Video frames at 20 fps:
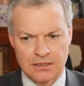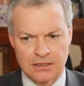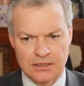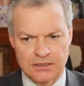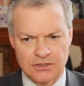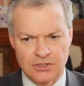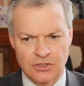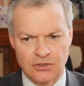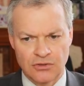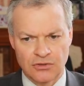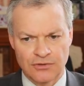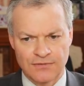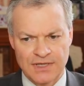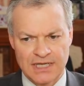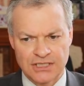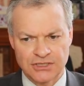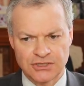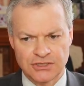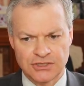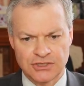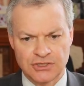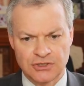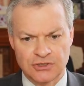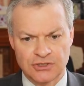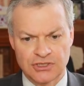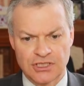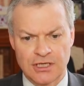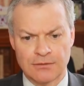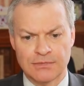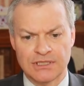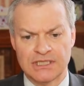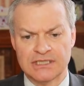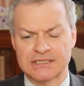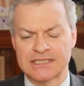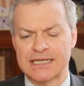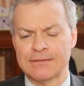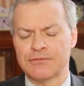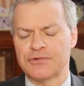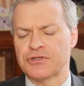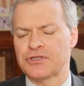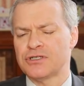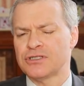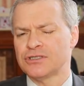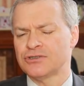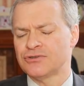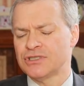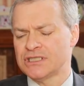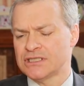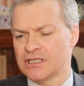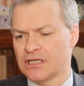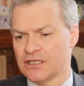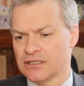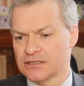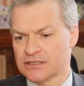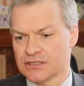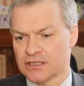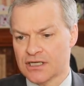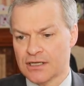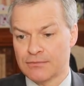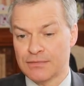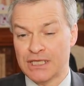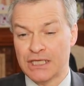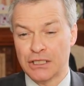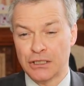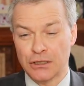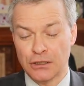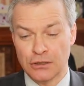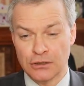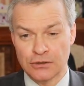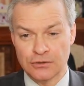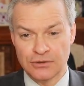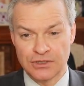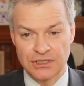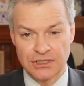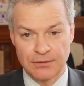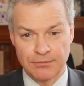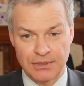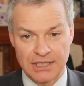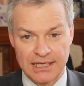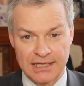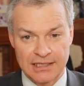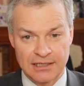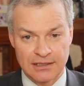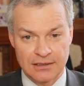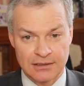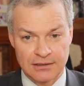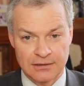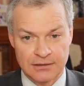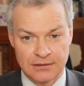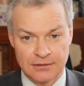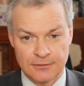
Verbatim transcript: there's a lot of action still to come in this game. 33 tiles to come, including a blank.